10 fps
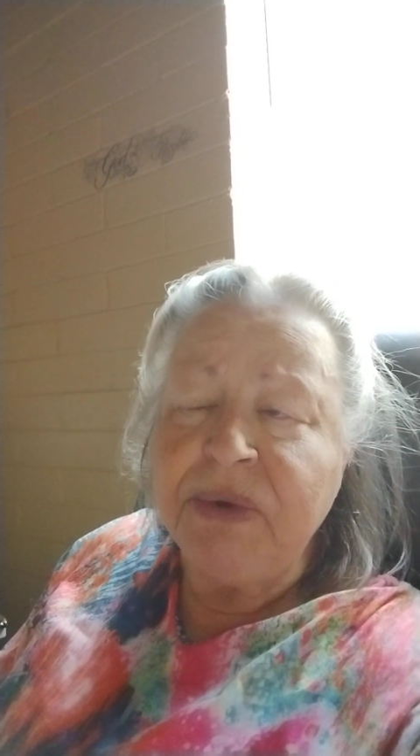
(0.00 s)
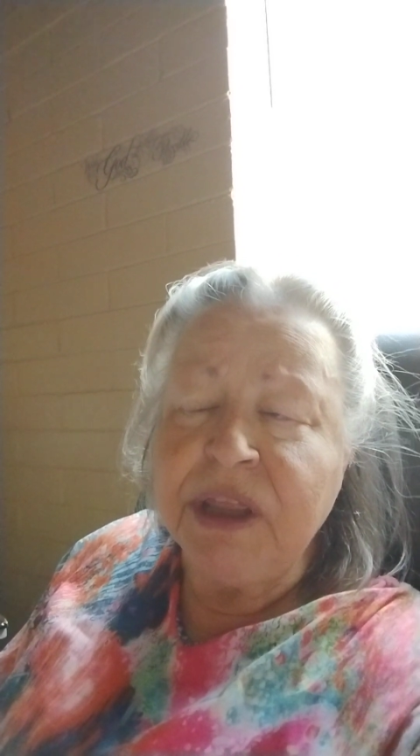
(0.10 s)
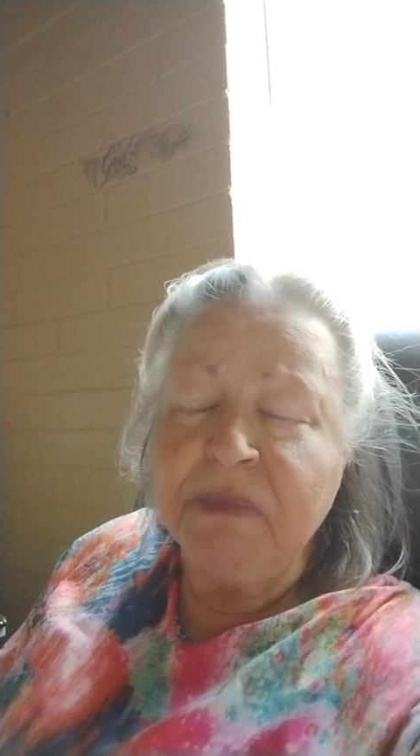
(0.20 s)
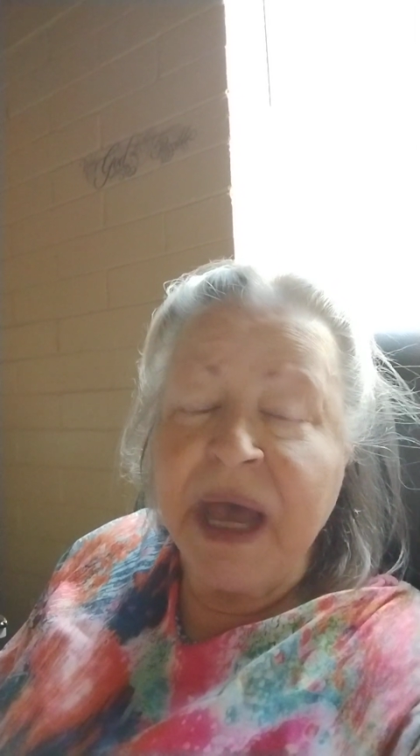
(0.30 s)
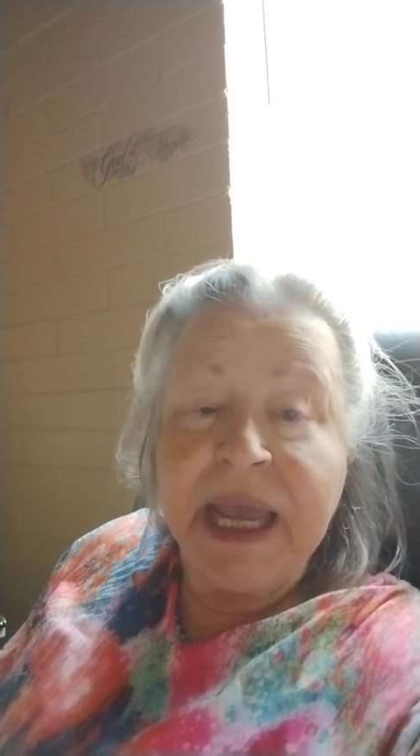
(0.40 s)

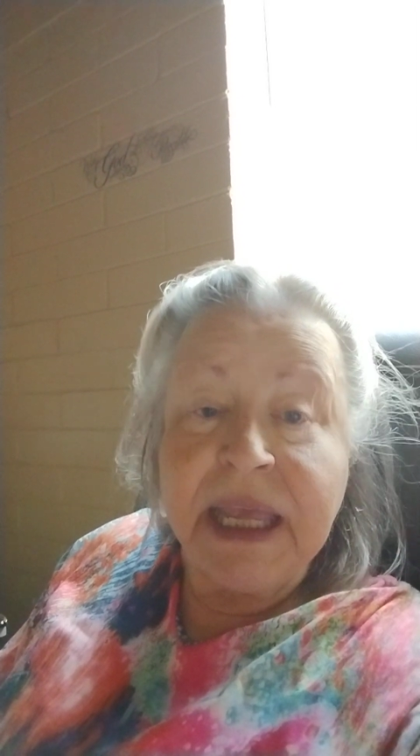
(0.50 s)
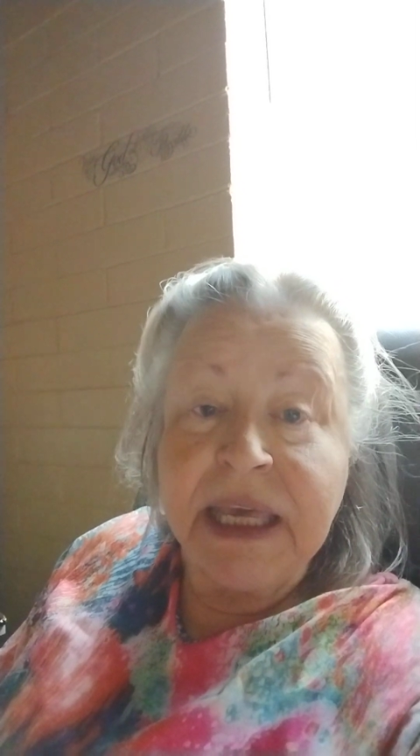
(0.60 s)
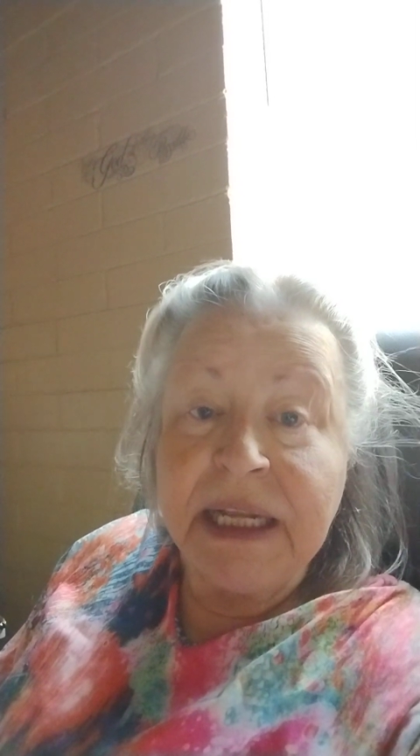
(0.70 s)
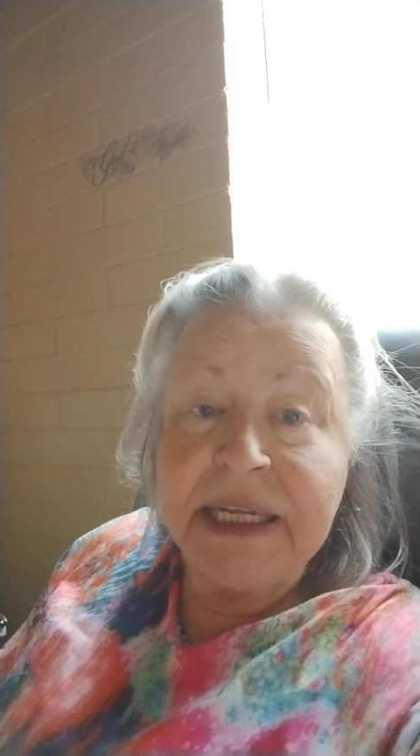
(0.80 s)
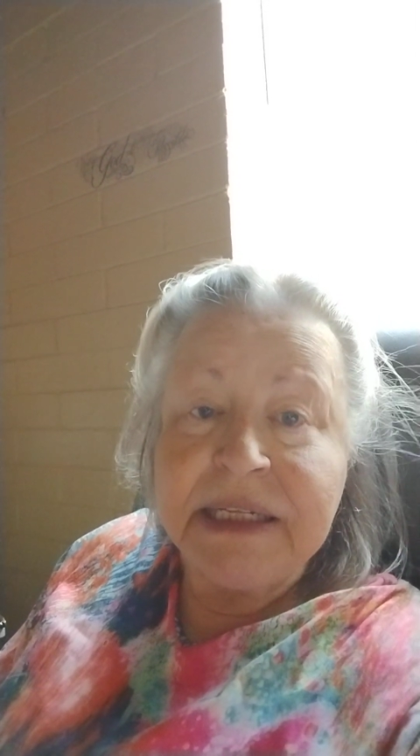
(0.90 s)
with my
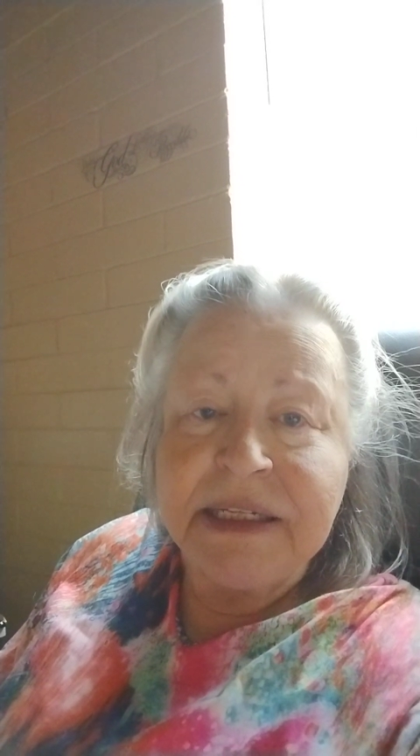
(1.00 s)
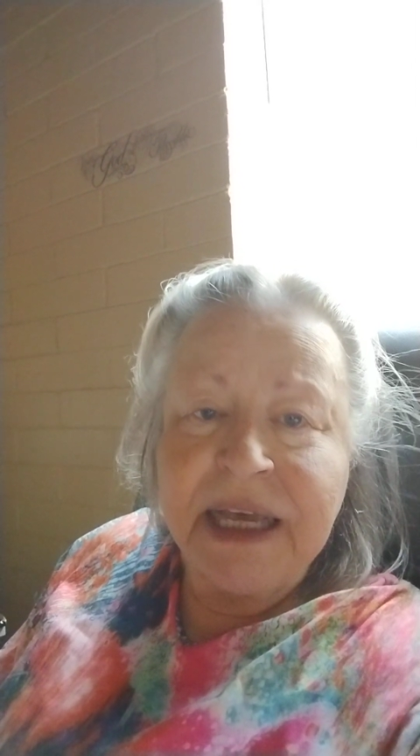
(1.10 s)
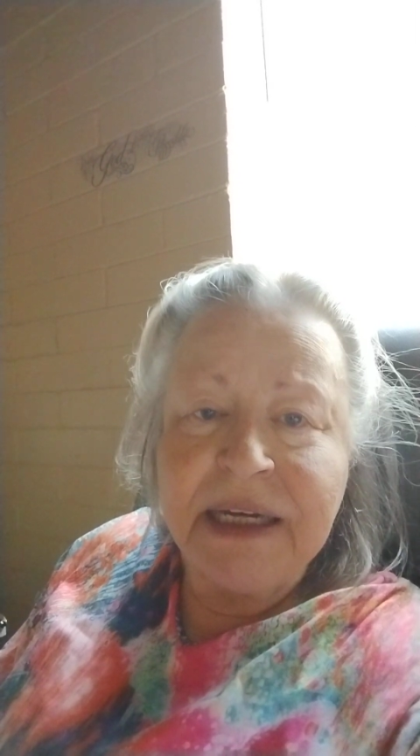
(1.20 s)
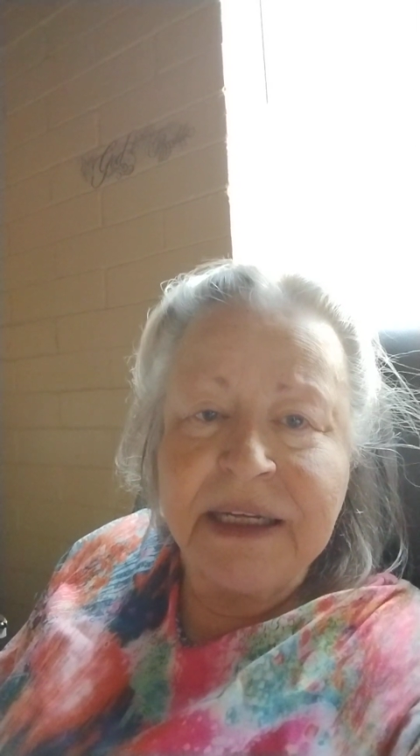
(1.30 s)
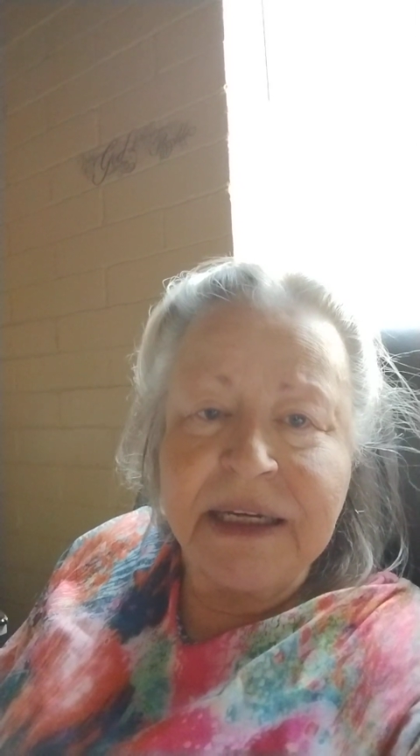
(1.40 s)
Achilles
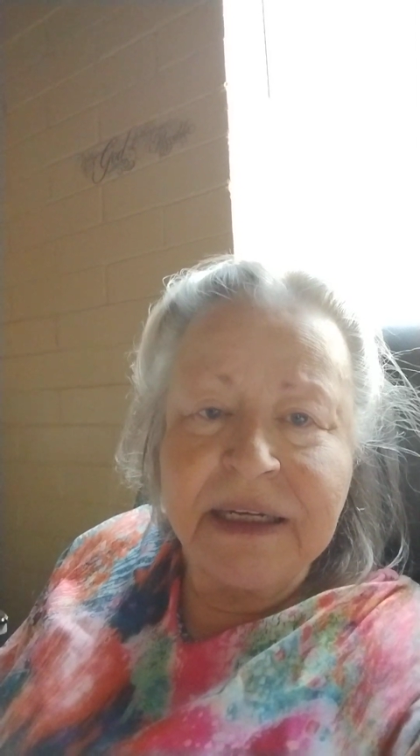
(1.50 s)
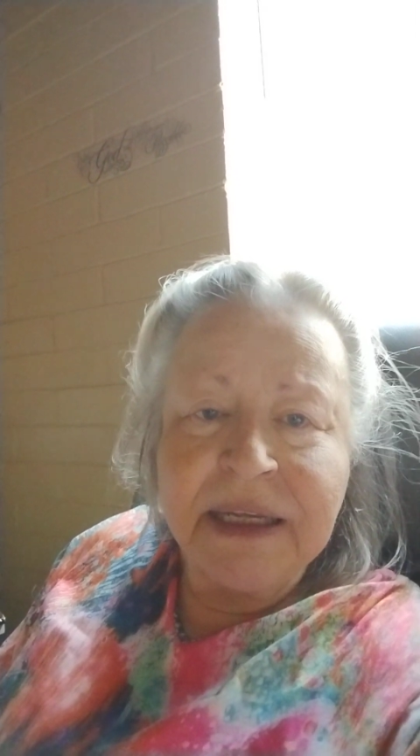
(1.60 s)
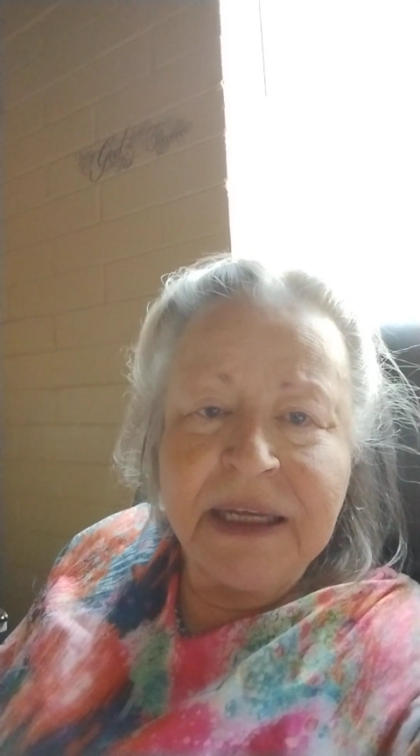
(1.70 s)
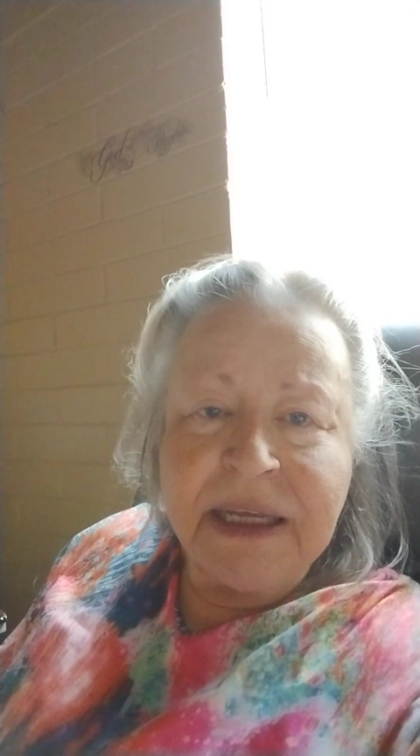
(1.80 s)
tendon.